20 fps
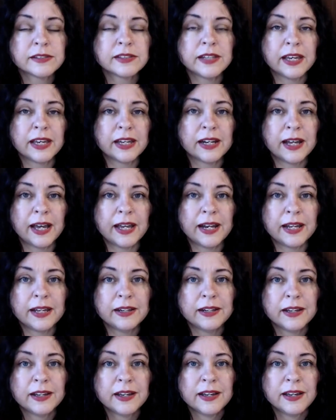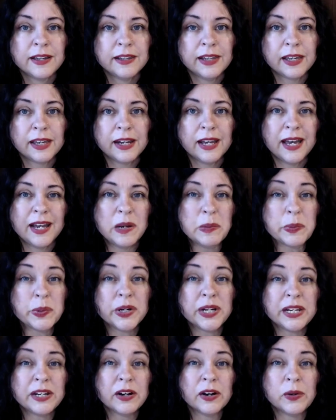they can hide it. They can hide it
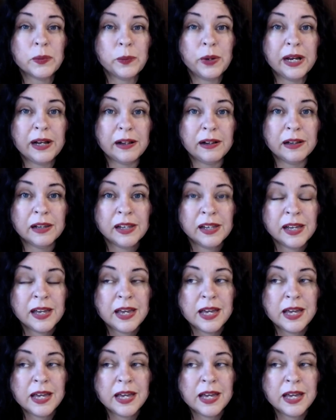pretty darn well.